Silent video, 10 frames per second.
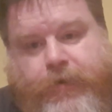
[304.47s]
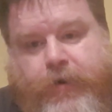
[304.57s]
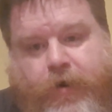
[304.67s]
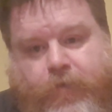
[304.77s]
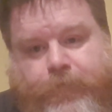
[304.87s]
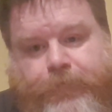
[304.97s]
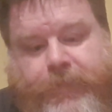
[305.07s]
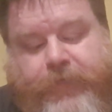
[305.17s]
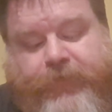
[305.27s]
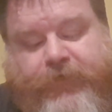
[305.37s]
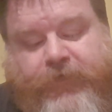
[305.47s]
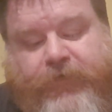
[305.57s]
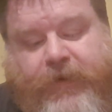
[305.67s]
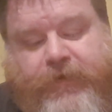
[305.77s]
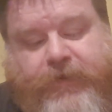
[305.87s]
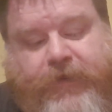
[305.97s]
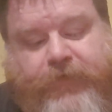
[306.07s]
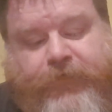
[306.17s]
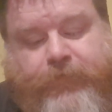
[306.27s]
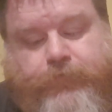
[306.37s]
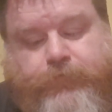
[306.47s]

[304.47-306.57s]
Now, it was this end of things